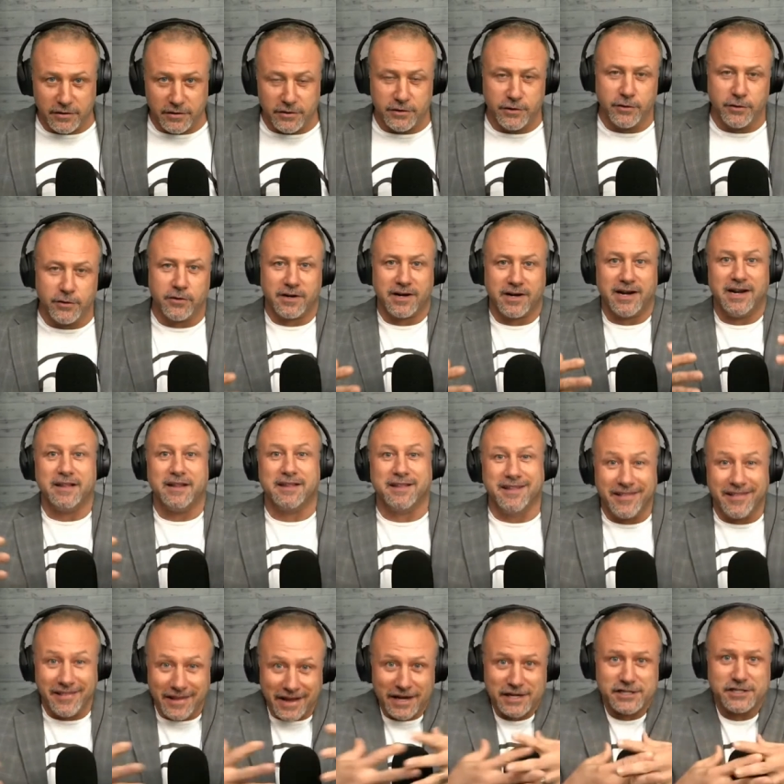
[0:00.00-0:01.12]
You're the kind of
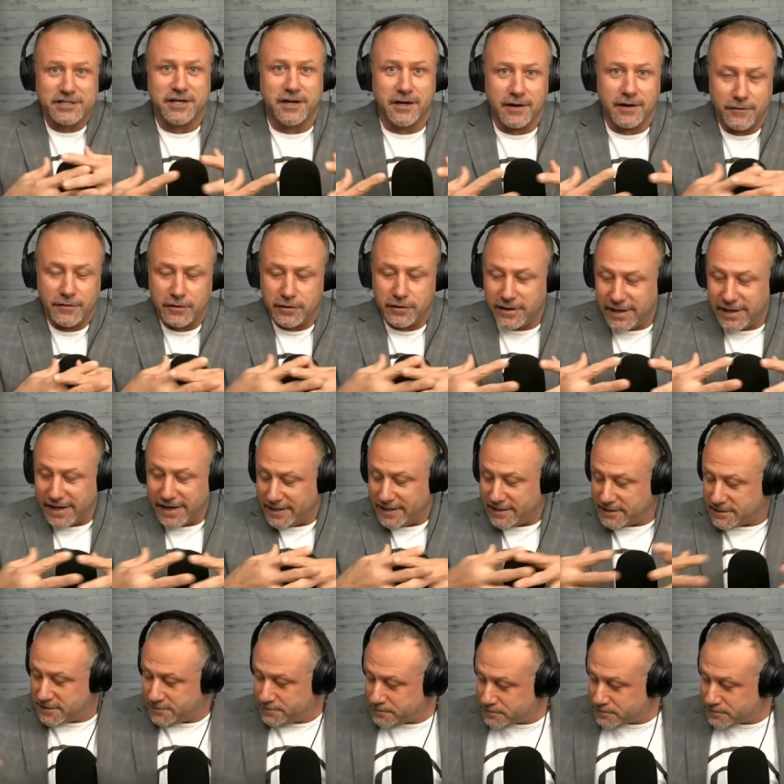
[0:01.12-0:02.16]
collection of your days.